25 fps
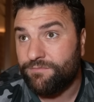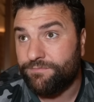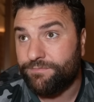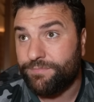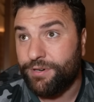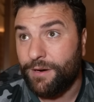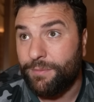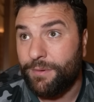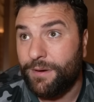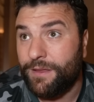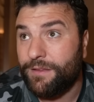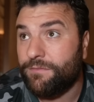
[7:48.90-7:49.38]

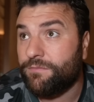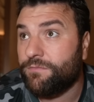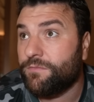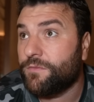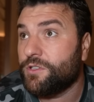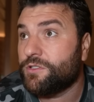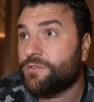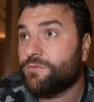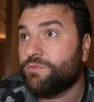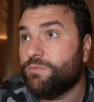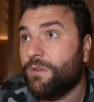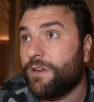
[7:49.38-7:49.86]
probably
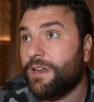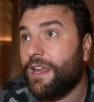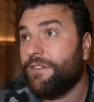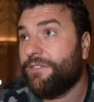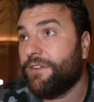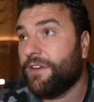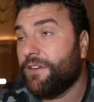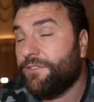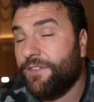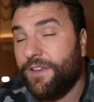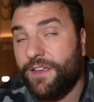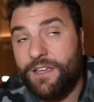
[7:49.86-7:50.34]
just
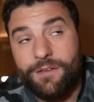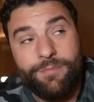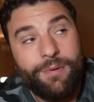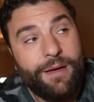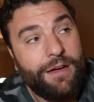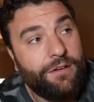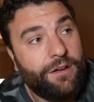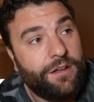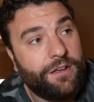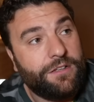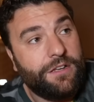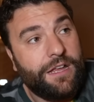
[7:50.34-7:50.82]
whatever, think
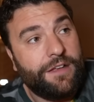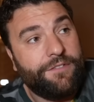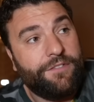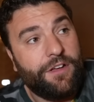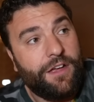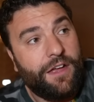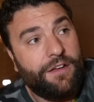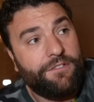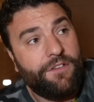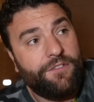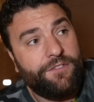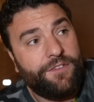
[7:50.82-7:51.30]
about it and have
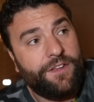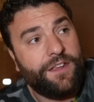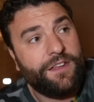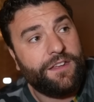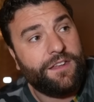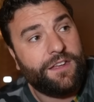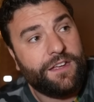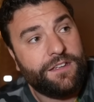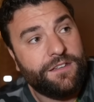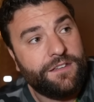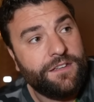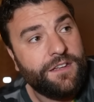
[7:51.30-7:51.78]
a
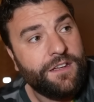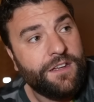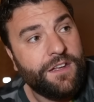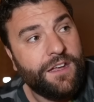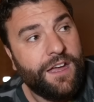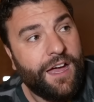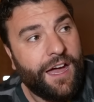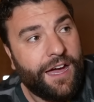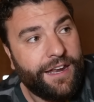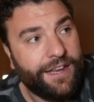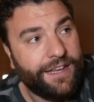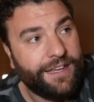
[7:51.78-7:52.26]
think. And
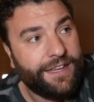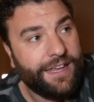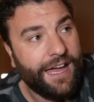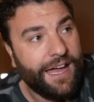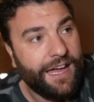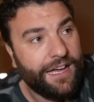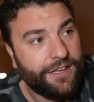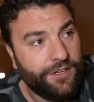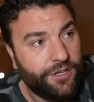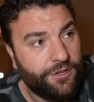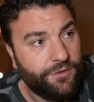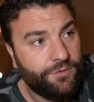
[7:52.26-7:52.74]

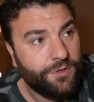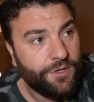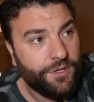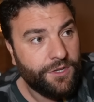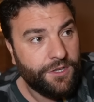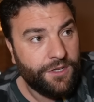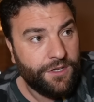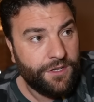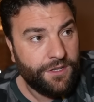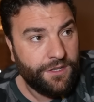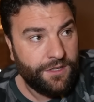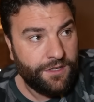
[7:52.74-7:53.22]
Ngannou,
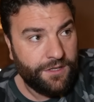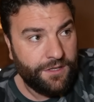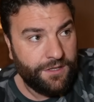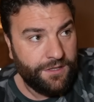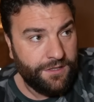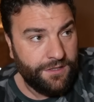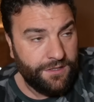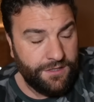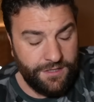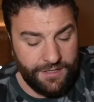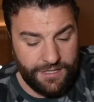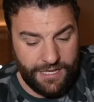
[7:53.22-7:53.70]

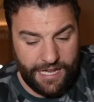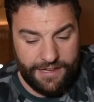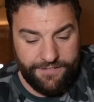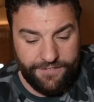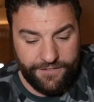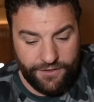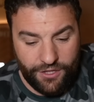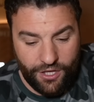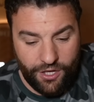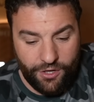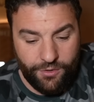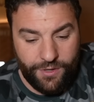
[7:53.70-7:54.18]

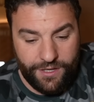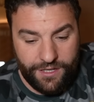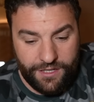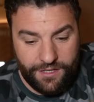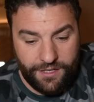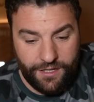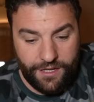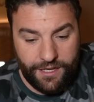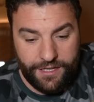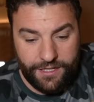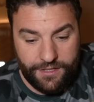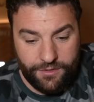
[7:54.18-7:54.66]
even though
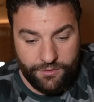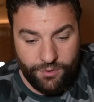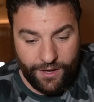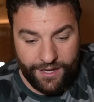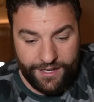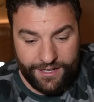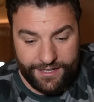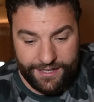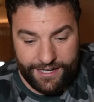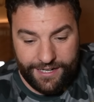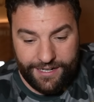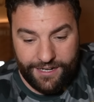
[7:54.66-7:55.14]
he
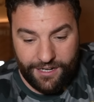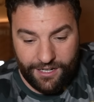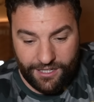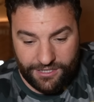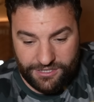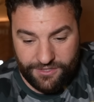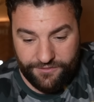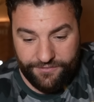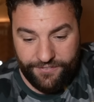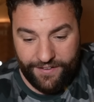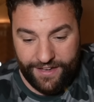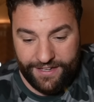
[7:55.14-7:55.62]
quite clearly
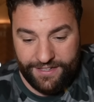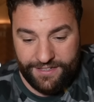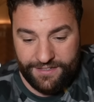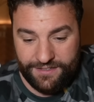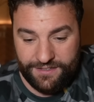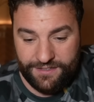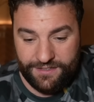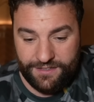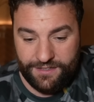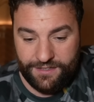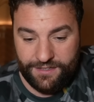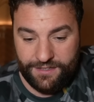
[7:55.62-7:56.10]
lost a fight,
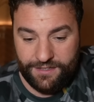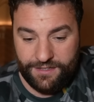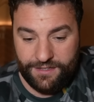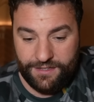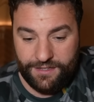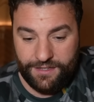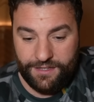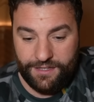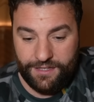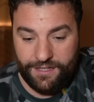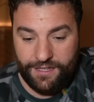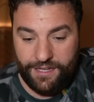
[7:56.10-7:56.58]

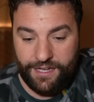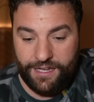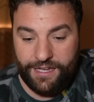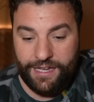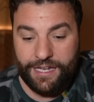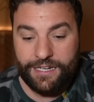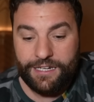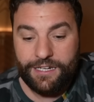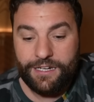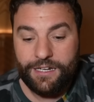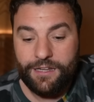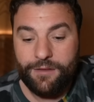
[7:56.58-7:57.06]
he
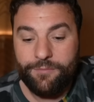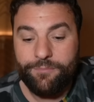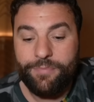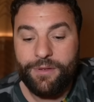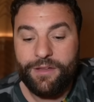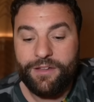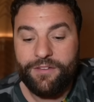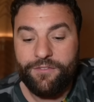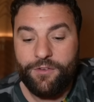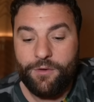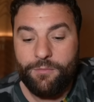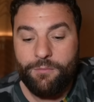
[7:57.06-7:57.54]
had a little
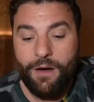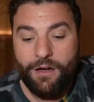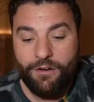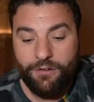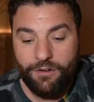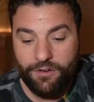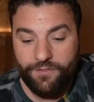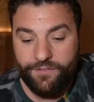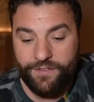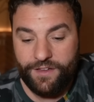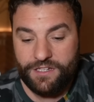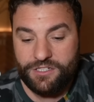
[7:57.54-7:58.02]
bit of a
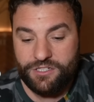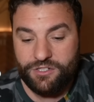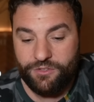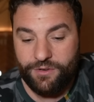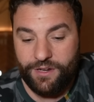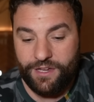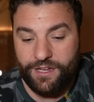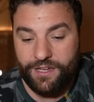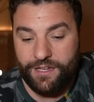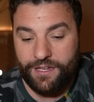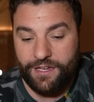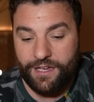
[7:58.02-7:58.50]
moral
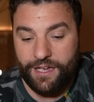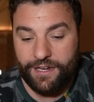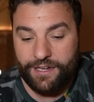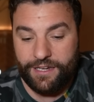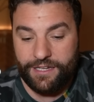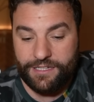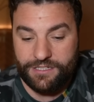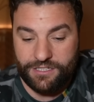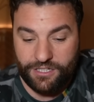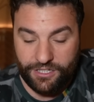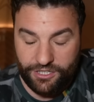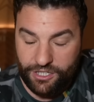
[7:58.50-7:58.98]
victory and
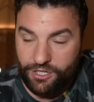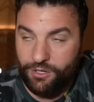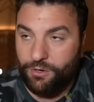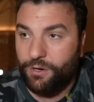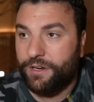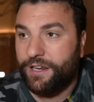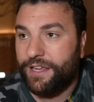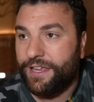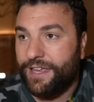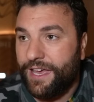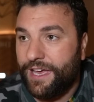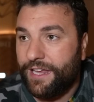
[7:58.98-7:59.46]
he's going to go
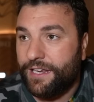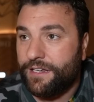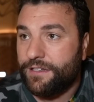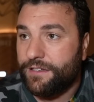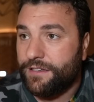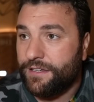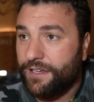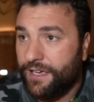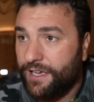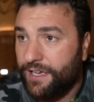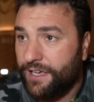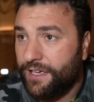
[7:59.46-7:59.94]
on
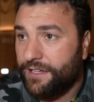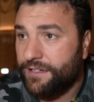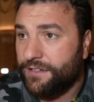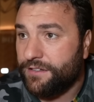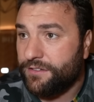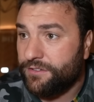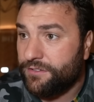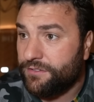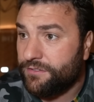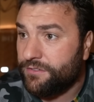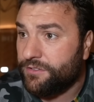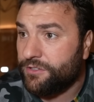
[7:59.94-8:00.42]
again
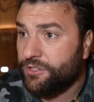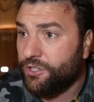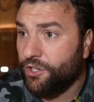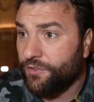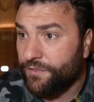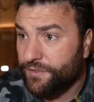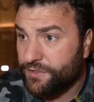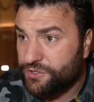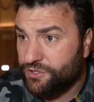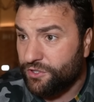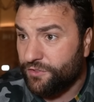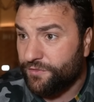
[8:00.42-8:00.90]
and do
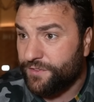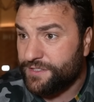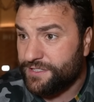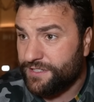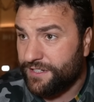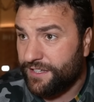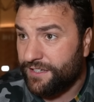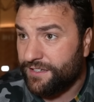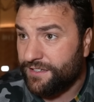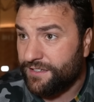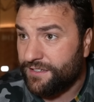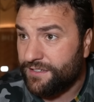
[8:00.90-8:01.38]
other stuff,
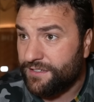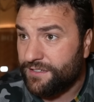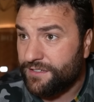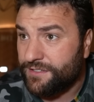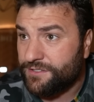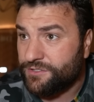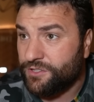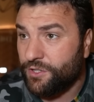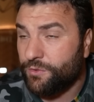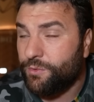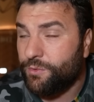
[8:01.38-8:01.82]
isn't he? So